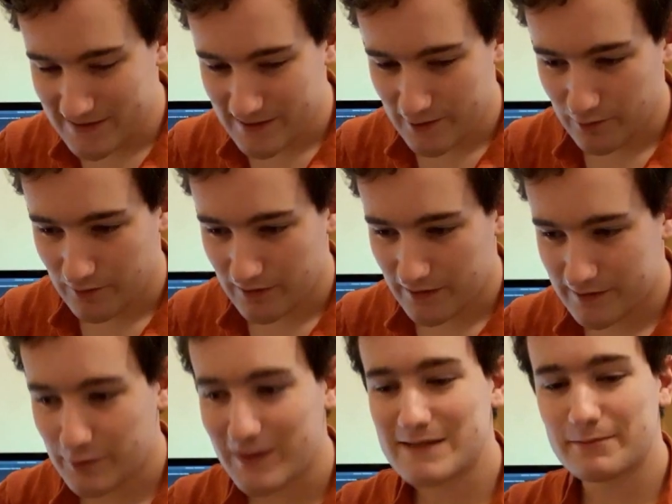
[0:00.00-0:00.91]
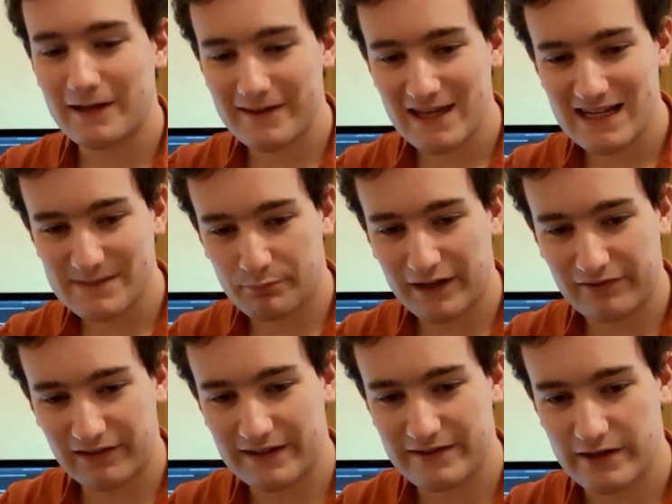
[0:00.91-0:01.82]
and so to explain things
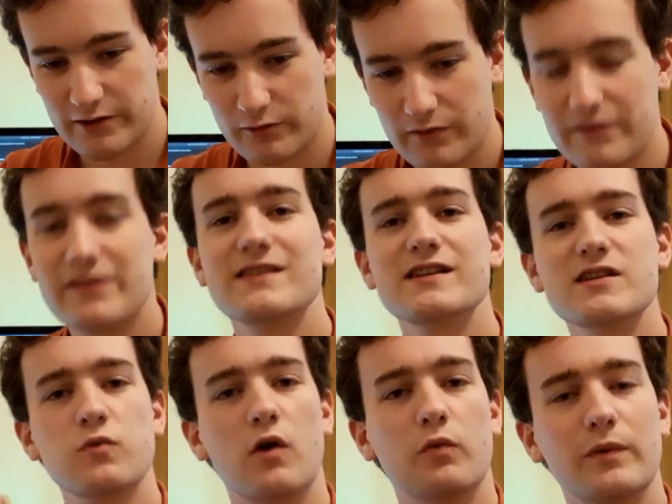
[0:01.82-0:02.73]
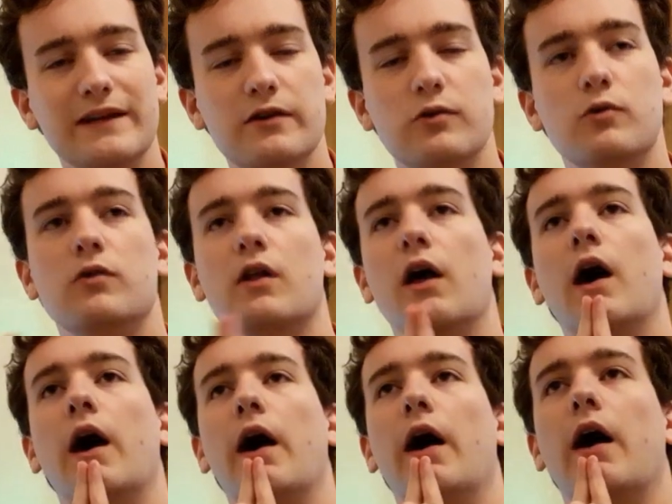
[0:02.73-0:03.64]
briefly to you, this is what we call